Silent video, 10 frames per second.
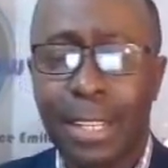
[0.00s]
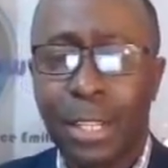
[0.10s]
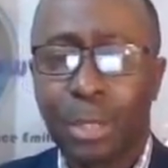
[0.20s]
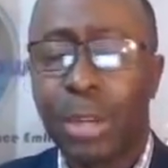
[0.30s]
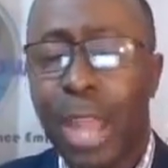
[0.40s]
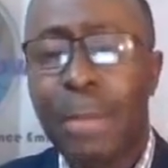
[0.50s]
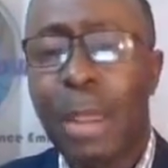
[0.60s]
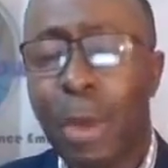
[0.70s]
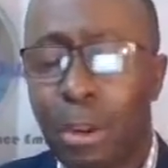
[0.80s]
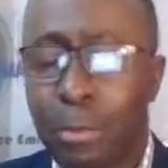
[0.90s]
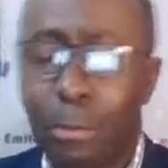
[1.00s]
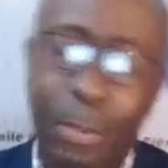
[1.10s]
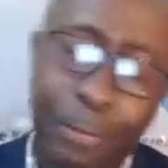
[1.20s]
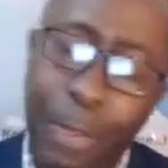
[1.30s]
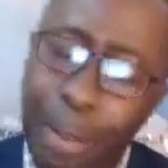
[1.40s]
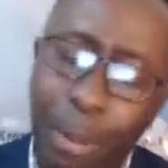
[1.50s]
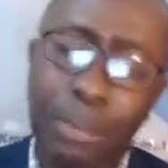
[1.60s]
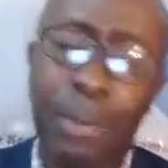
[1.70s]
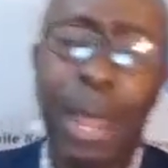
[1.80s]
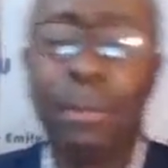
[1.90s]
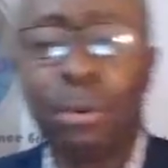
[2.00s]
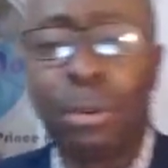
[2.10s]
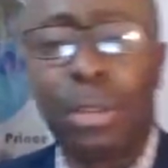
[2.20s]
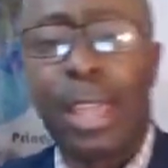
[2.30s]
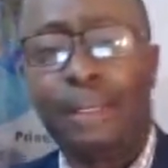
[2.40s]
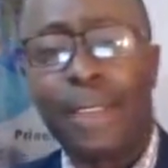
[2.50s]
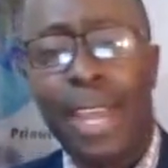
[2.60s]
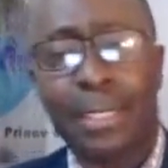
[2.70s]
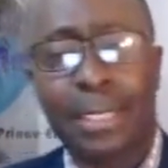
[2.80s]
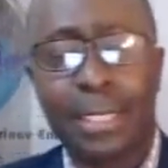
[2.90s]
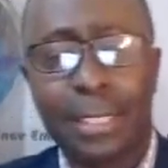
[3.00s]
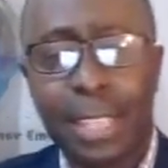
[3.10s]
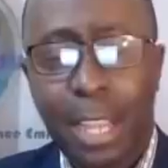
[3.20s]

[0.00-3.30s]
So now I make one of my famous Bible verses.